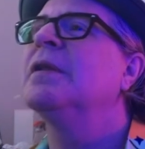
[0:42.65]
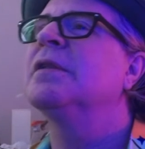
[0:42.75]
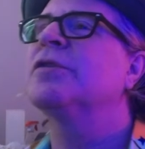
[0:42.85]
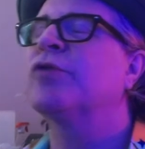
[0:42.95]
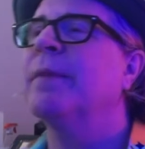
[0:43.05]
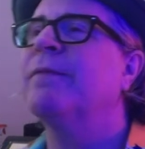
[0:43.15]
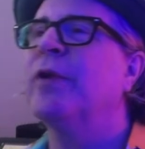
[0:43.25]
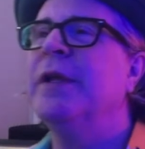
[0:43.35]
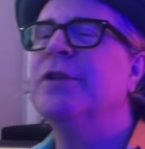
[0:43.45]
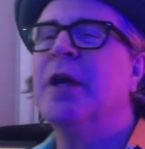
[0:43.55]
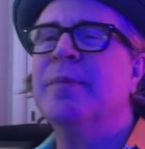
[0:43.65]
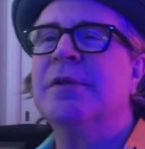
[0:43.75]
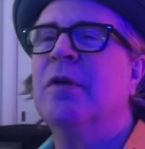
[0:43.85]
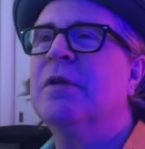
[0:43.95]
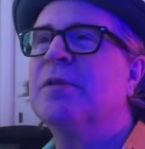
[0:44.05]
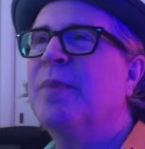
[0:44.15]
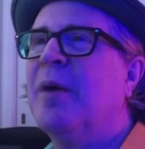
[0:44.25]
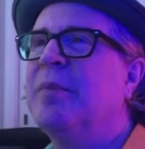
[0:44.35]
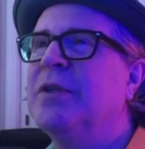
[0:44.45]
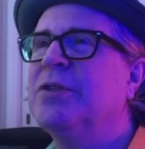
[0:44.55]
The script for each episode is
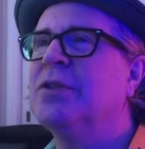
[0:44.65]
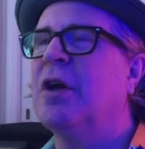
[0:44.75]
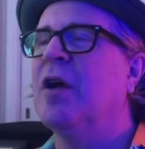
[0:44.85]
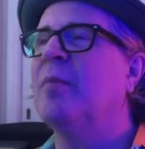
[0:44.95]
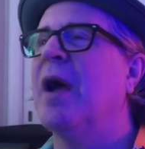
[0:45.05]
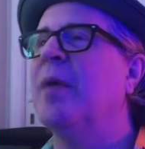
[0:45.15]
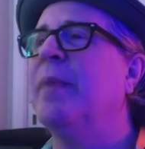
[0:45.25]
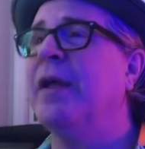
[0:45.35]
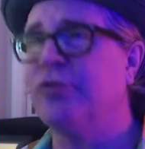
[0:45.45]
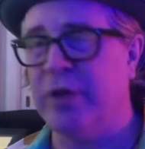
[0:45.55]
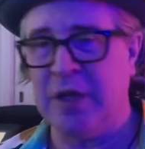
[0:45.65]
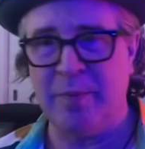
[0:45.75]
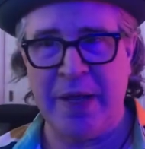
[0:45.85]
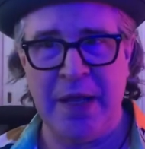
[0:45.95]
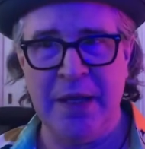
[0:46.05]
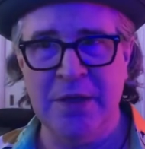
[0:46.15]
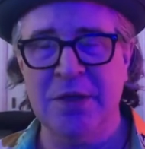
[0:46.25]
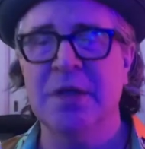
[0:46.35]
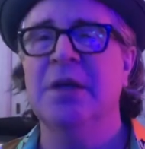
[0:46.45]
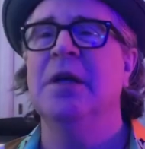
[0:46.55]
published on my Patreon page,